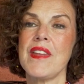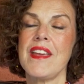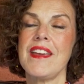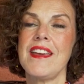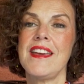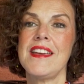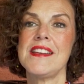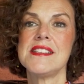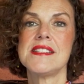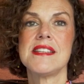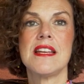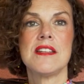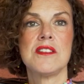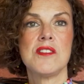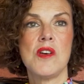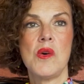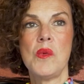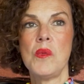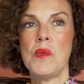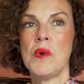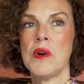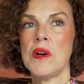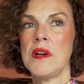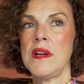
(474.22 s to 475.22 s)
he said,
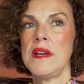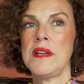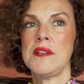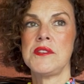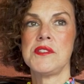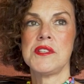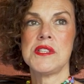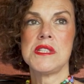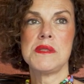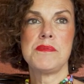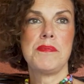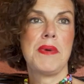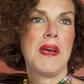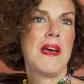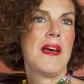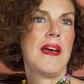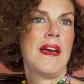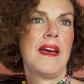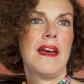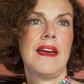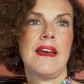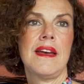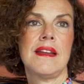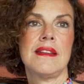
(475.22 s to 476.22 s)
don't worry, just
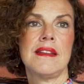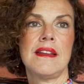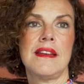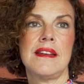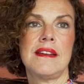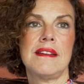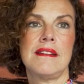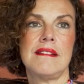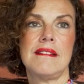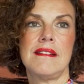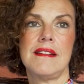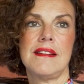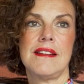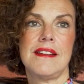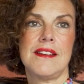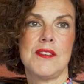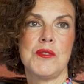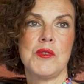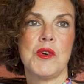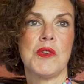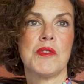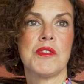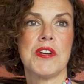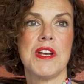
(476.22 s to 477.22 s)
pay and then
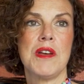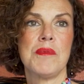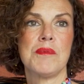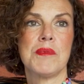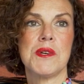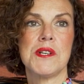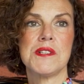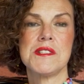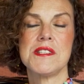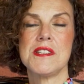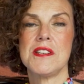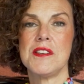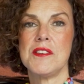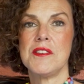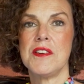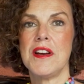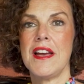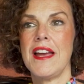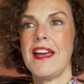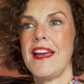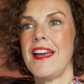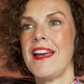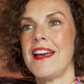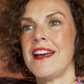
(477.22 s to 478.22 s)
we'll reimburse you.
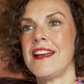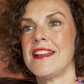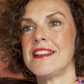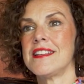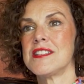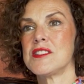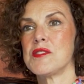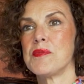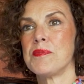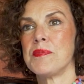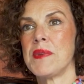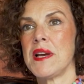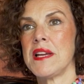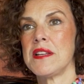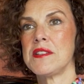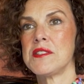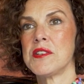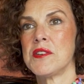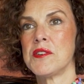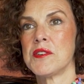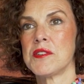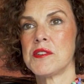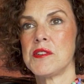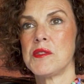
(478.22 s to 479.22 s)
And my
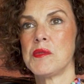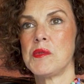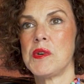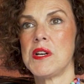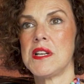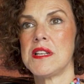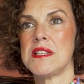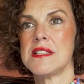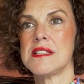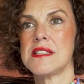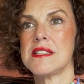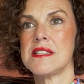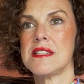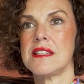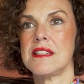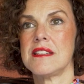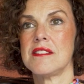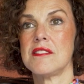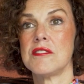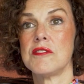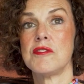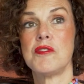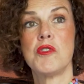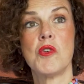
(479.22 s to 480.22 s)
total was
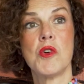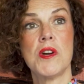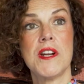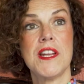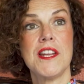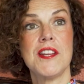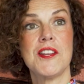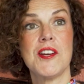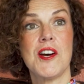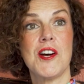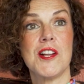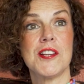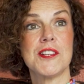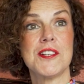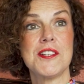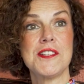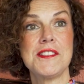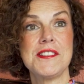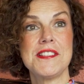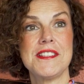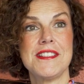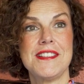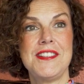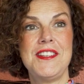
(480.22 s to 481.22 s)

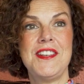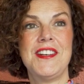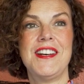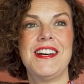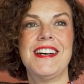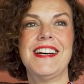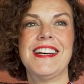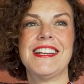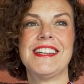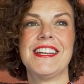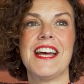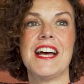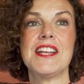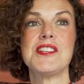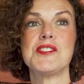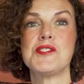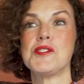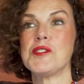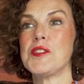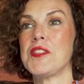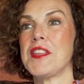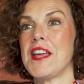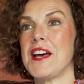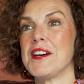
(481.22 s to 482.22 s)
$40, not
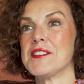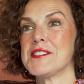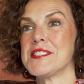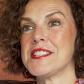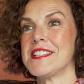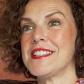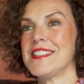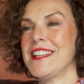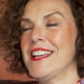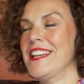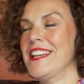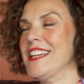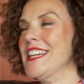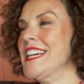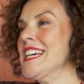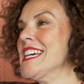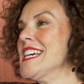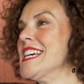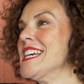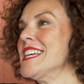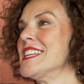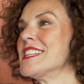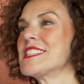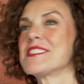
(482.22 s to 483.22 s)
$2,000.
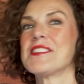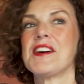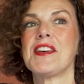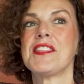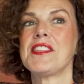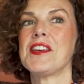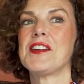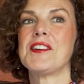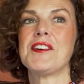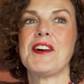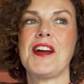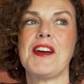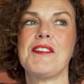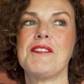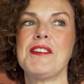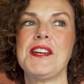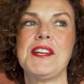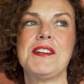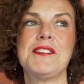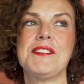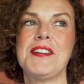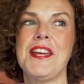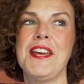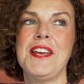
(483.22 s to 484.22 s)
So I thought, okay, we
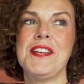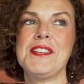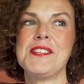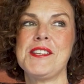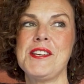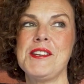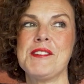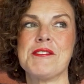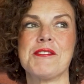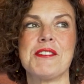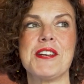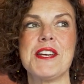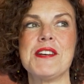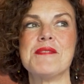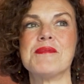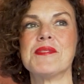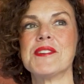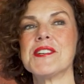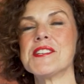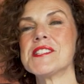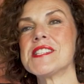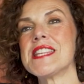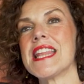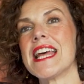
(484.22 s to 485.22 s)
don't need to reimburse